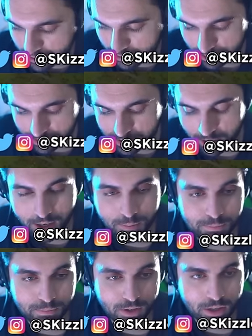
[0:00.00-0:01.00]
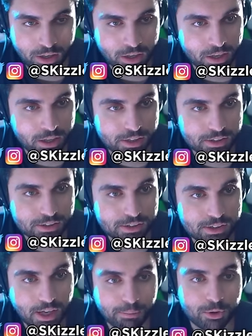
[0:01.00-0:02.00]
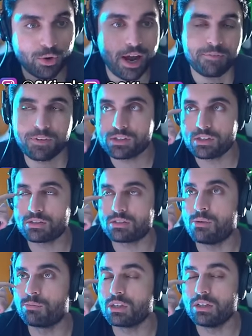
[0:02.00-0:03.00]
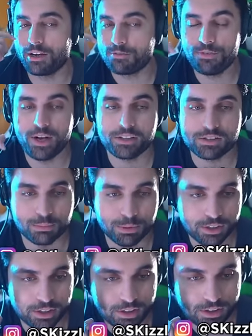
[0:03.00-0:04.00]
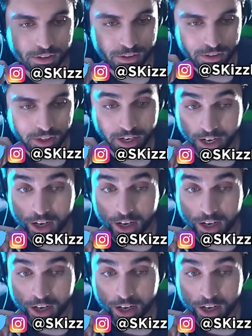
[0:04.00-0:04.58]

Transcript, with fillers: like the same, uh, same graphics as something like Flight Simulator. And